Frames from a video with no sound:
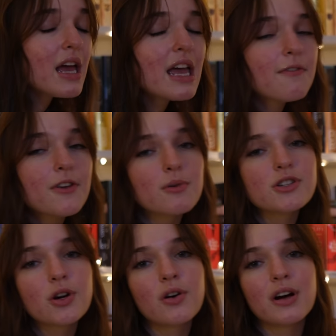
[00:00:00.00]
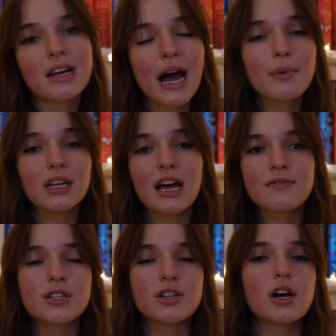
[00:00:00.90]
If you enjoyed, I would
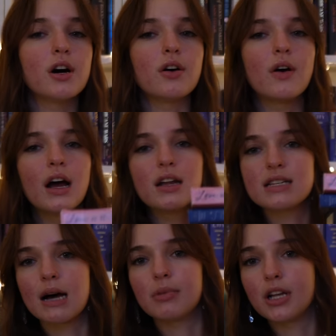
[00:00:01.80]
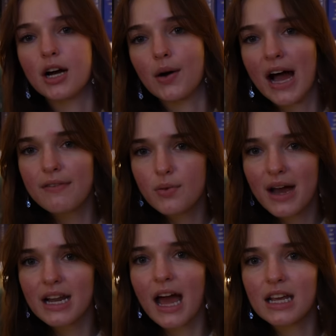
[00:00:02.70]
love to know down below, have you
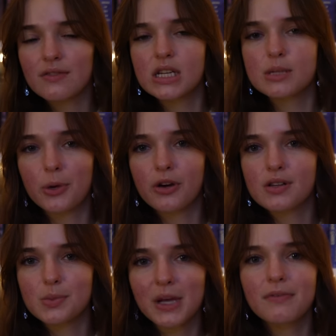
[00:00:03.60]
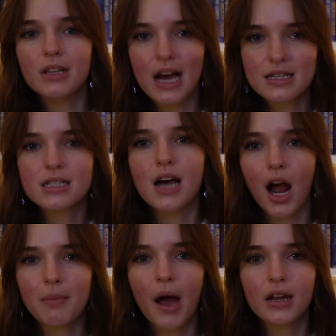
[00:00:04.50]
read any of these books? We have a lot to
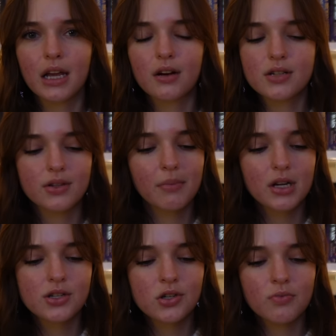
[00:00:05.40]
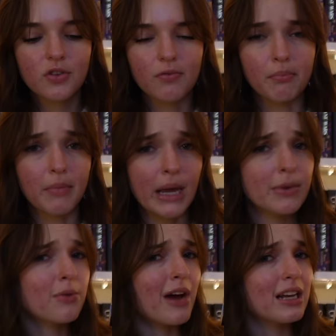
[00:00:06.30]
talk about here, so I'm gonna assume you've
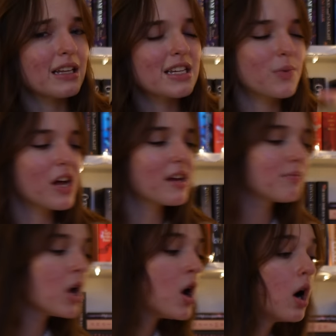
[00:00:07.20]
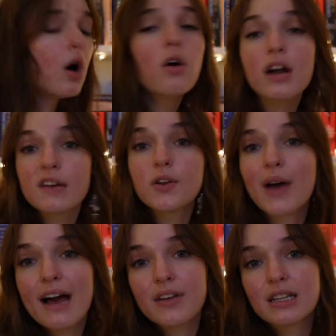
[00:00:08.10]
maybe read at one. Or if you
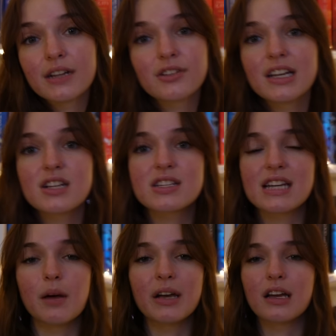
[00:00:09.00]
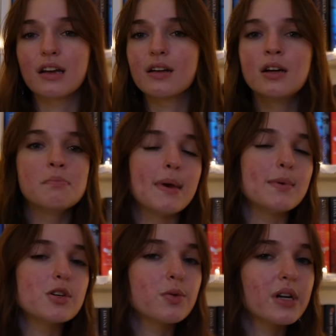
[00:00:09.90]
haven't, literally just tell me maybe
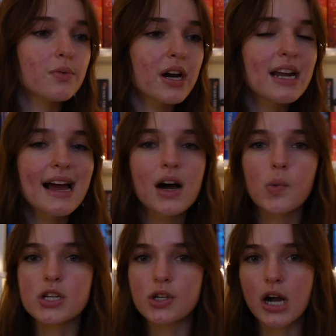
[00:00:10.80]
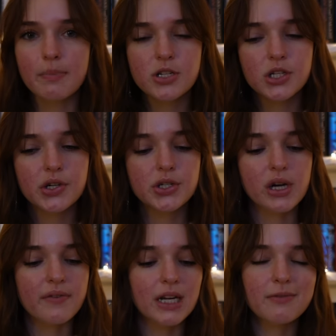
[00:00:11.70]
what you're reading right now, what you're up to, do you
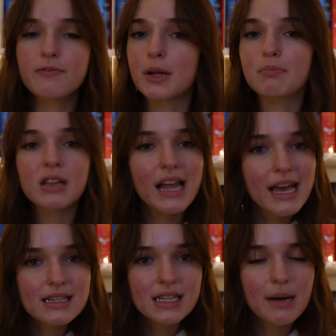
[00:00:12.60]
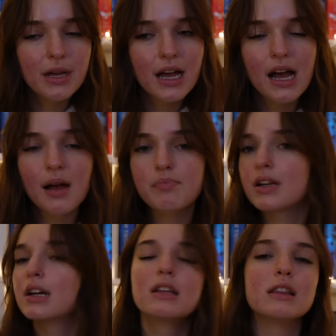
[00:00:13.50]
have any fun plans coming up?
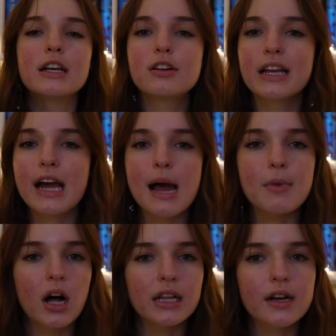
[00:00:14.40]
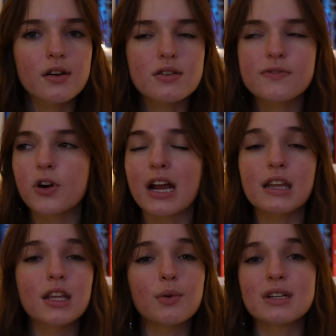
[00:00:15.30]
Literally, I'm all ears for
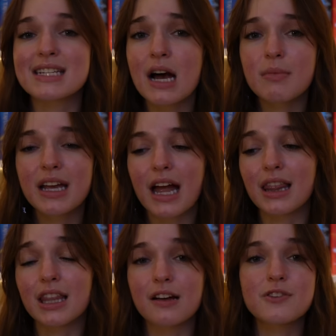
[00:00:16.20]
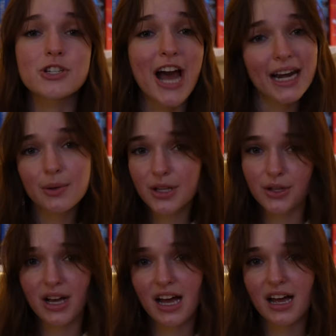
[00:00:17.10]
anything you want to tell me. I love chatting with
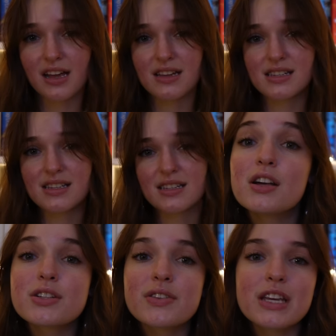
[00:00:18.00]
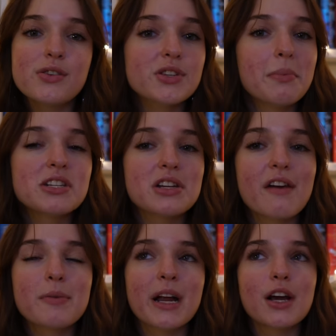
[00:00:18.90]
you guys. Also, thank you so much to
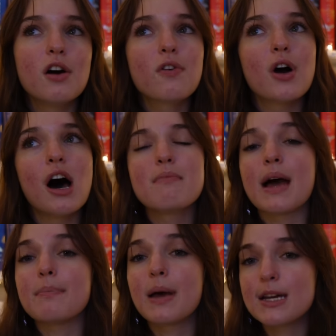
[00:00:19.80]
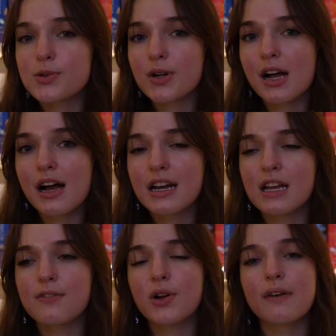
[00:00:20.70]
everybody over on my Patreon.
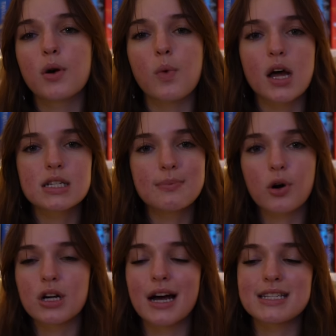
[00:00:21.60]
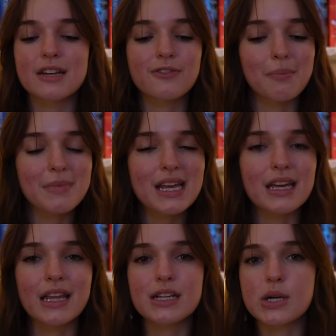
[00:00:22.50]
If you ever want more content from me,
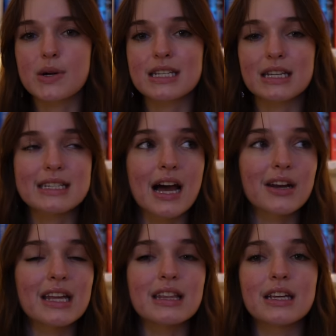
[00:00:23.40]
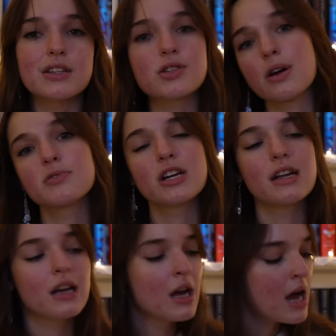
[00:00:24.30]
that is always linked down in the
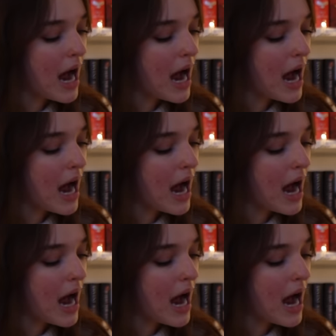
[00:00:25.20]
description.